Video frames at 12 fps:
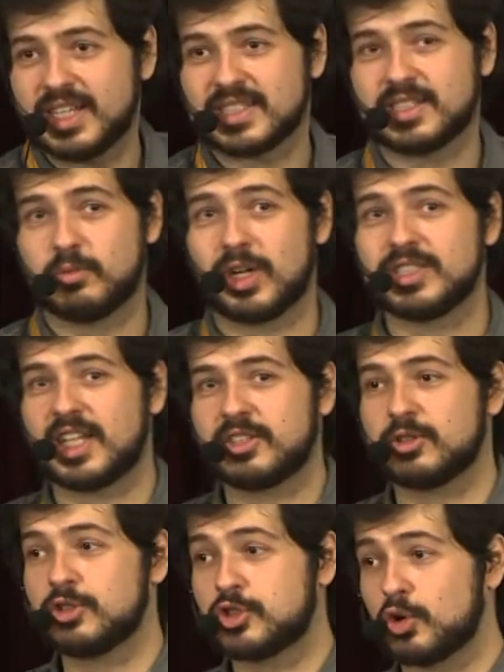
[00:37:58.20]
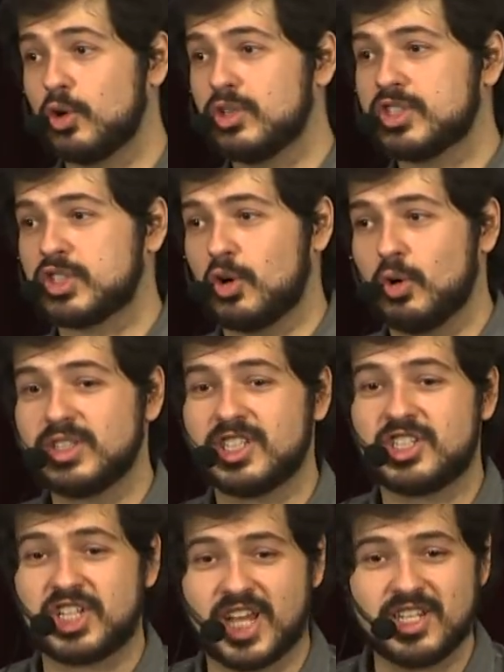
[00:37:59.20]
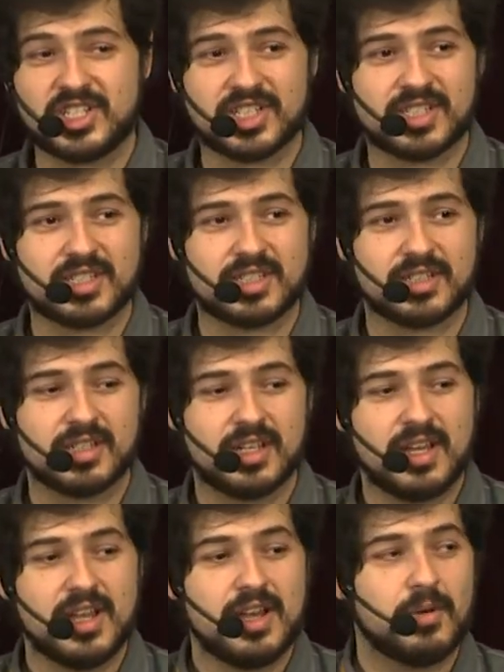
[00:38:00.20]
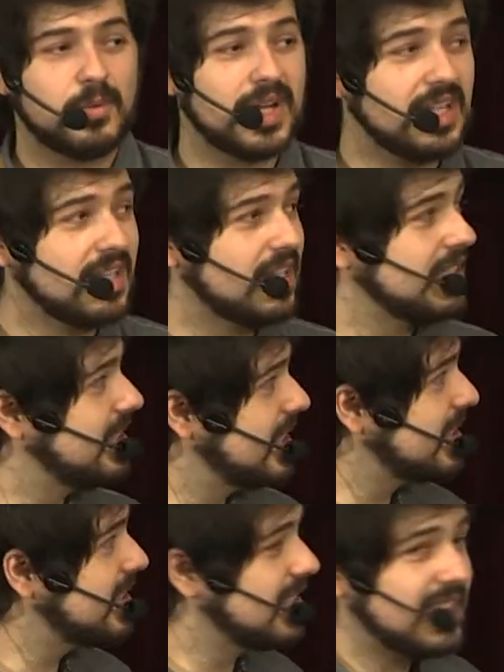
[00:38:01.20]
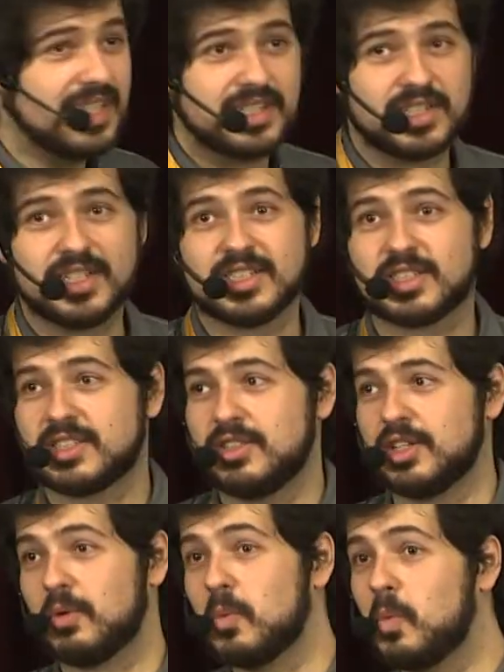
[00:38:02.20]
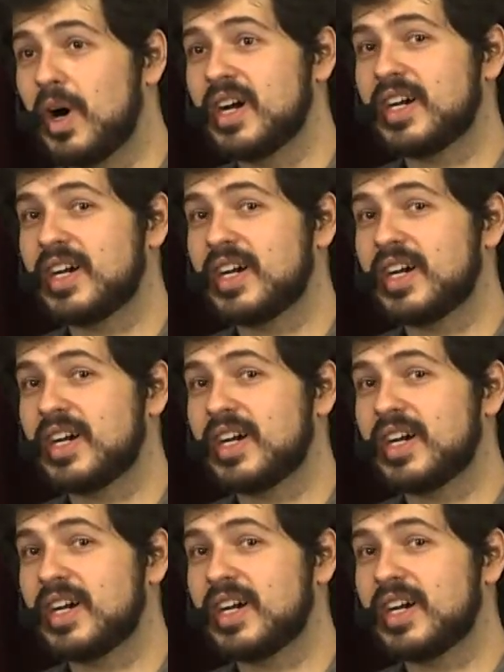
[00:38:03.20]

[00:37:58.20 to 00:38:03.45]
is the one that controls all the changes? Well, this leader is, you know, one